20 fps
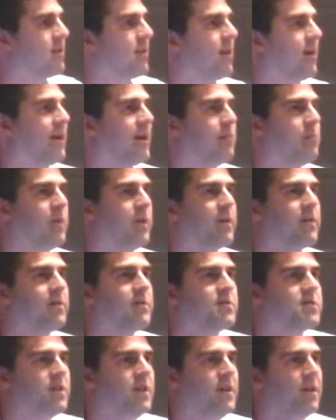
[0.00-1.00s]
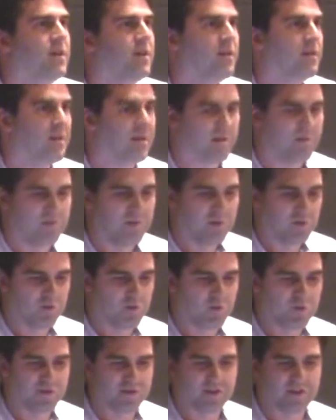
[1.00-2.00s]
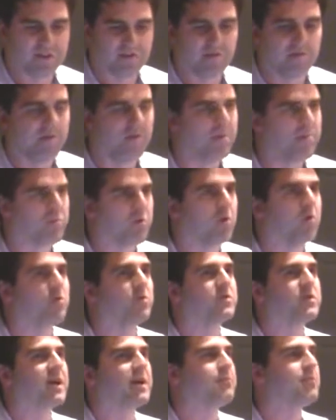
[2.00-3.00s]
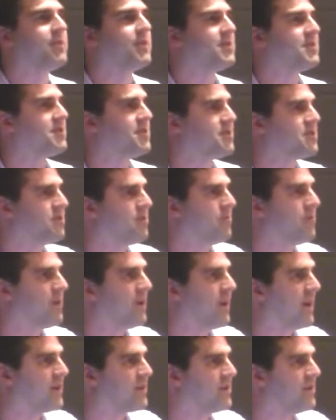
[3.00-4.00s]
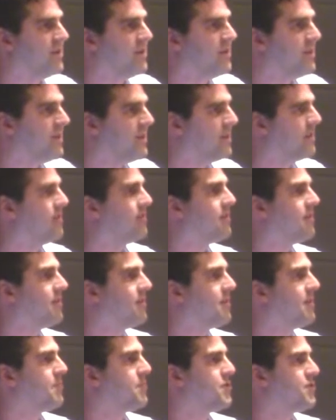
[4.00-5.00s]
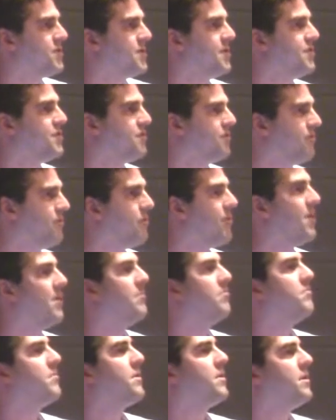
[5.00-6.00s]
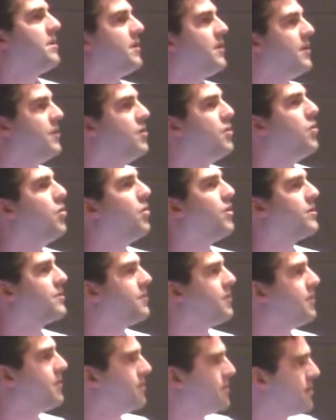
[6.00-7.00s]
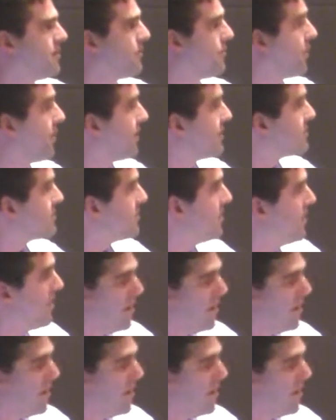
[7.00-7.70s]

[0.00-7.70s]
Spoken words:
slide because this was kind of the prototype of the system that actually did the procedure from New York to France.